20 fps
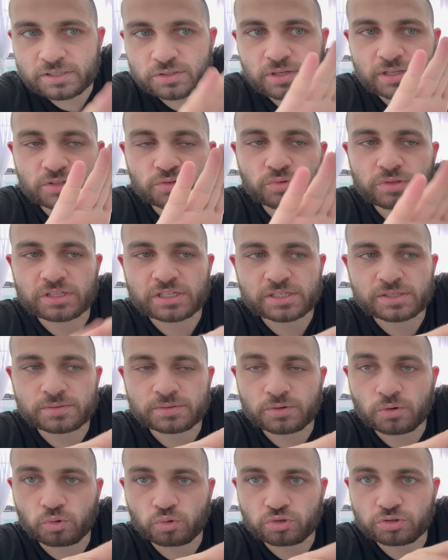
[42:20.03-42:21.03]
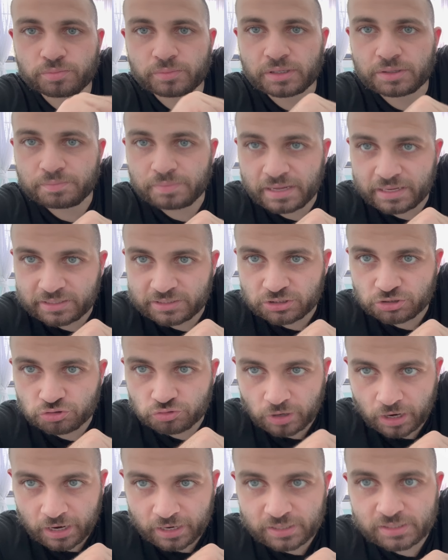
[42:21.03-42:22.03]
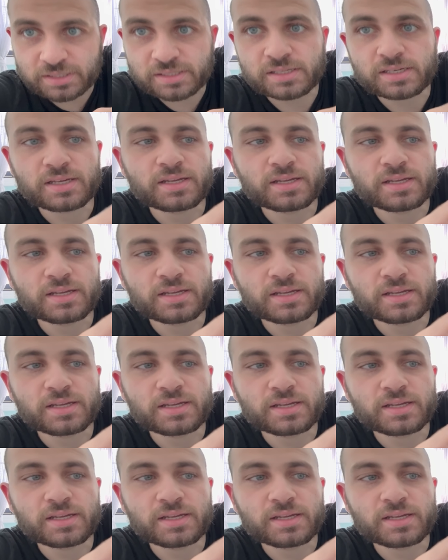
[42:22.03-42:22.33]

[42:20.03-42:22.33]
That's when this old mud paint dries.